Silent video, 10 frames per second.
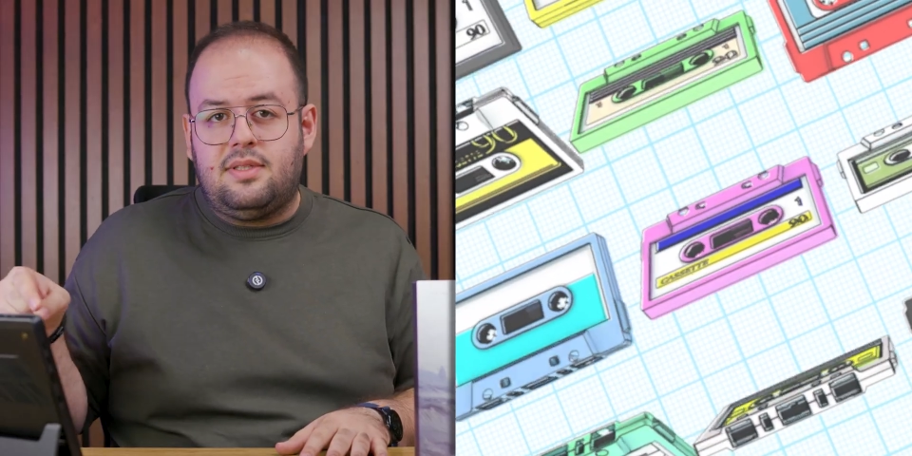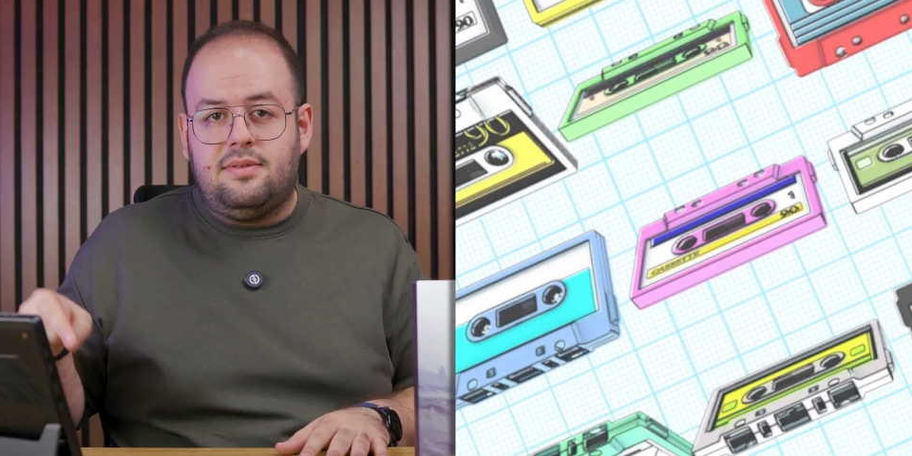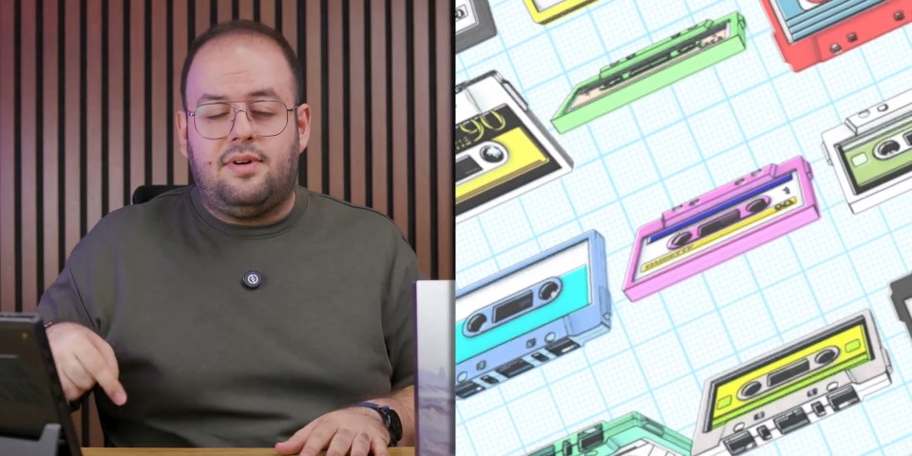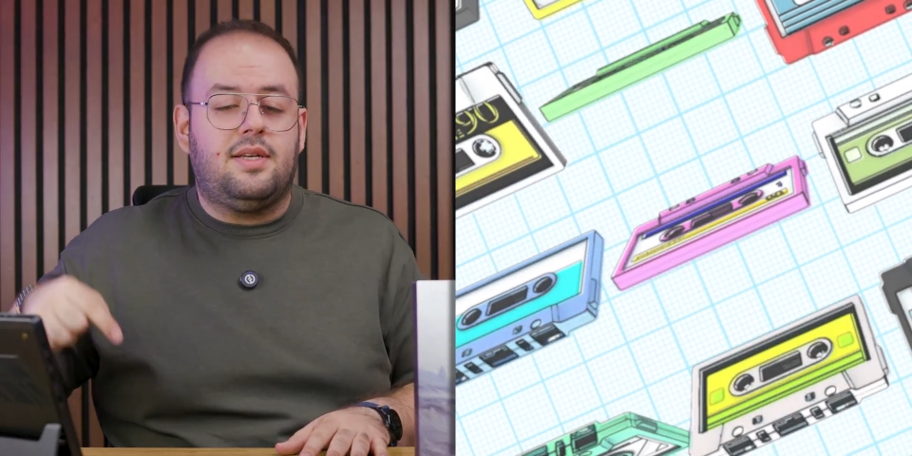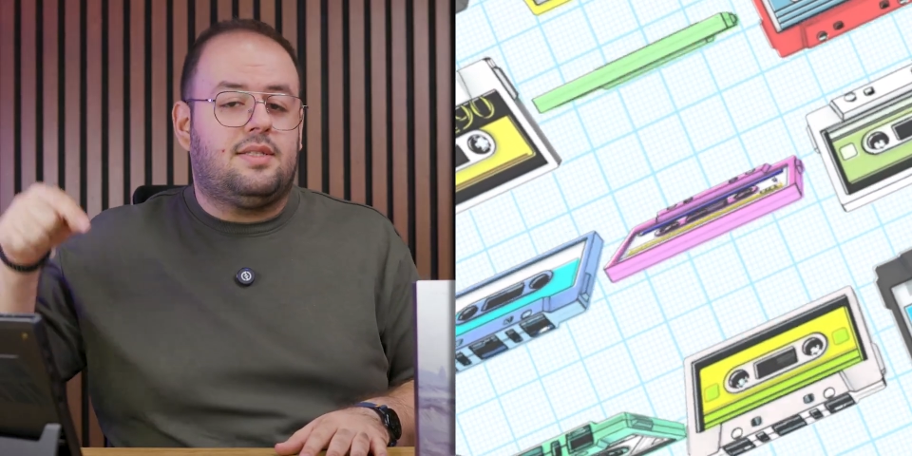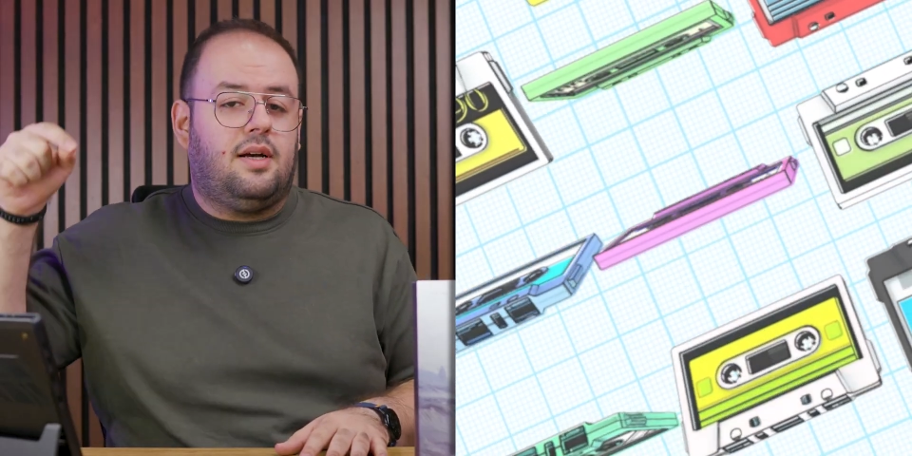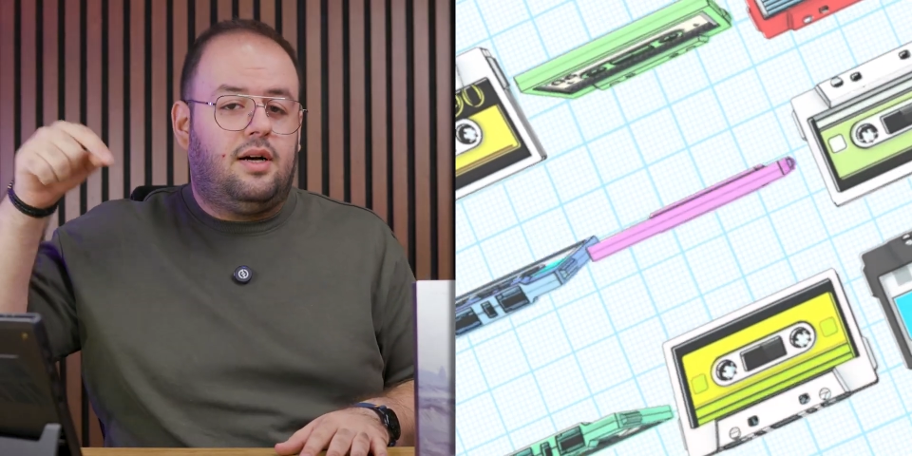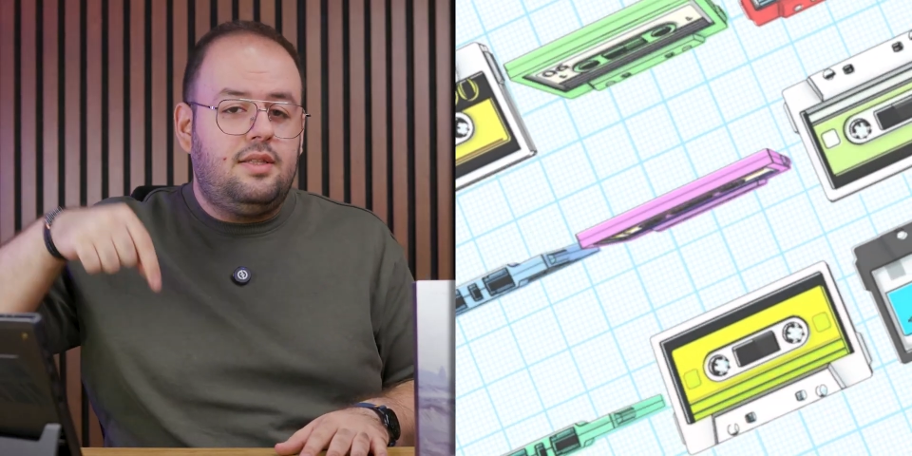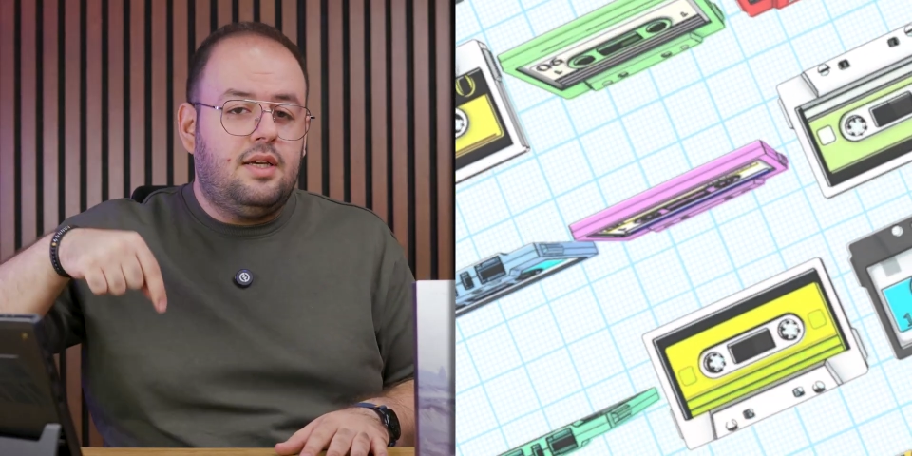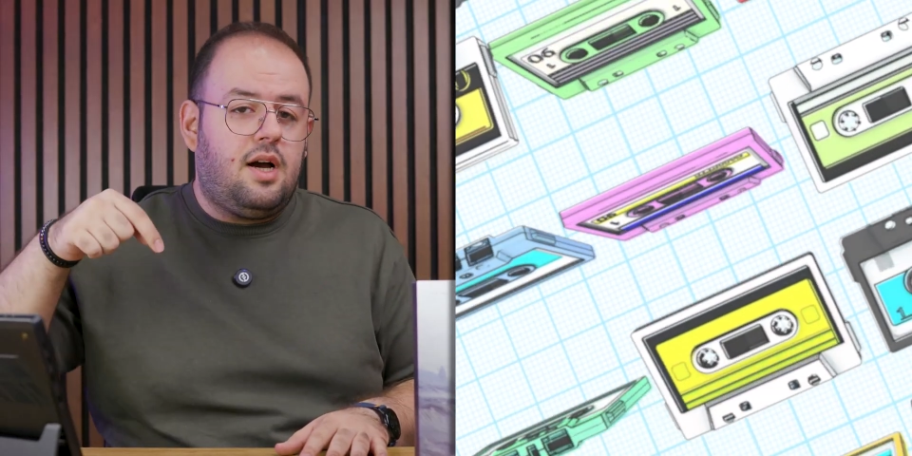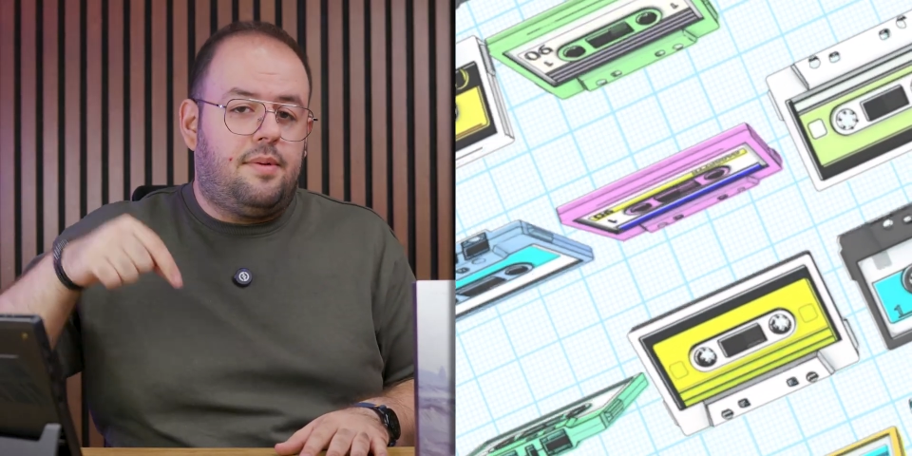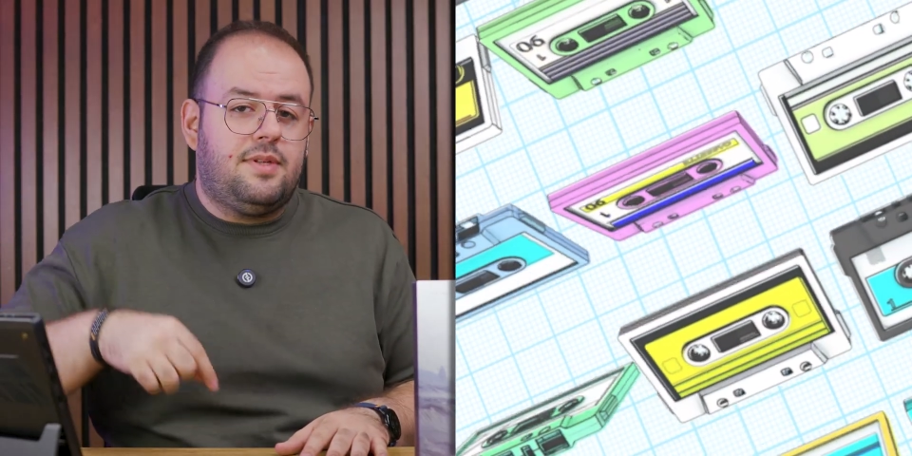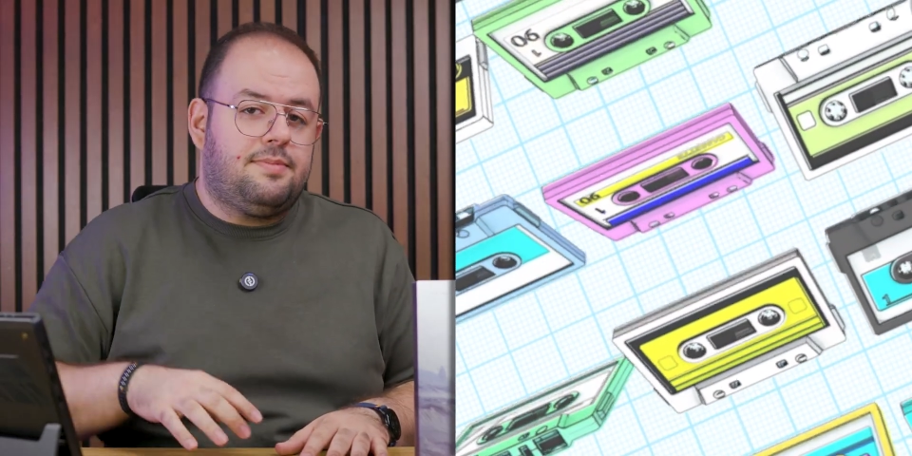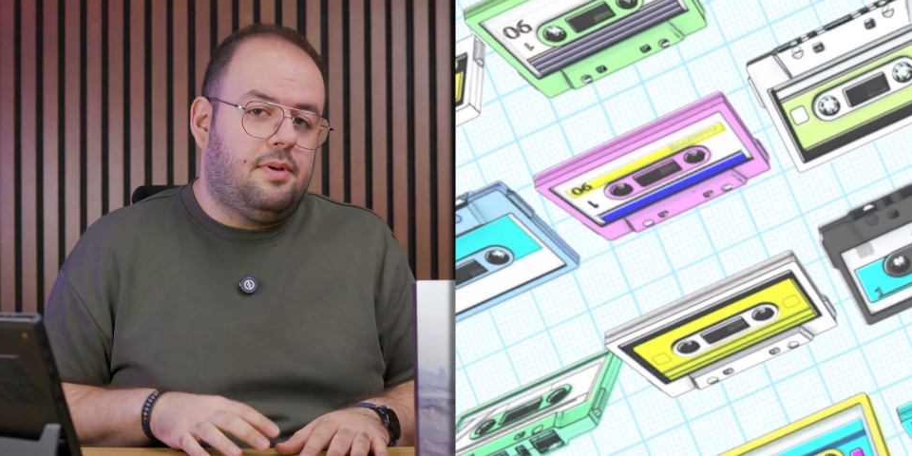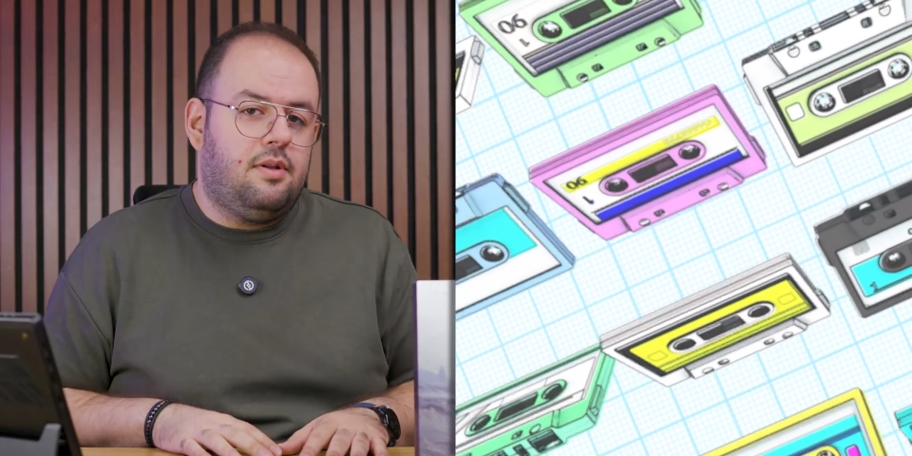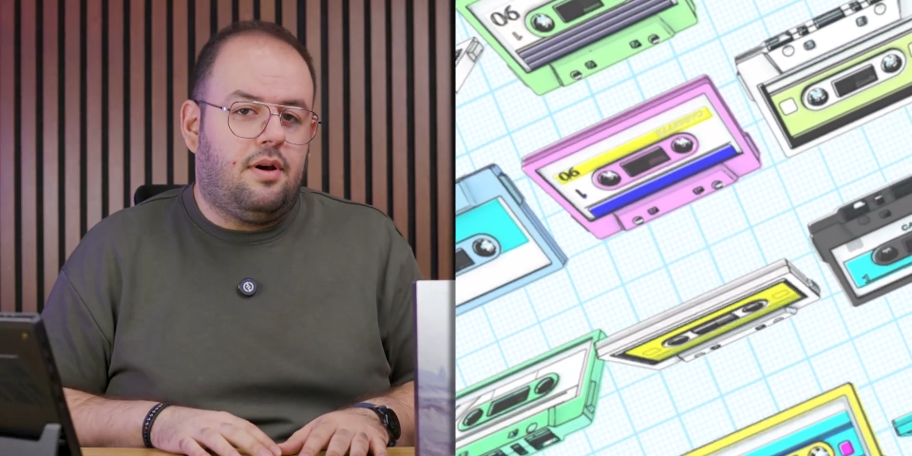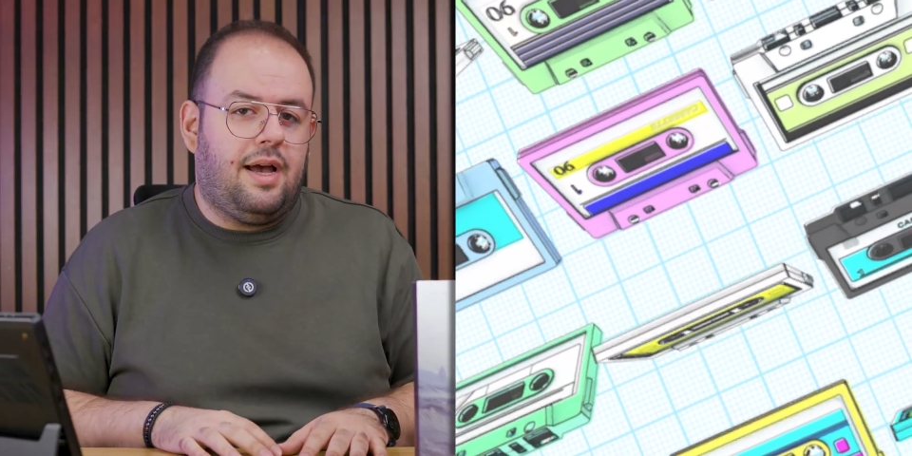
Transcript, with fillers: device in the comments below,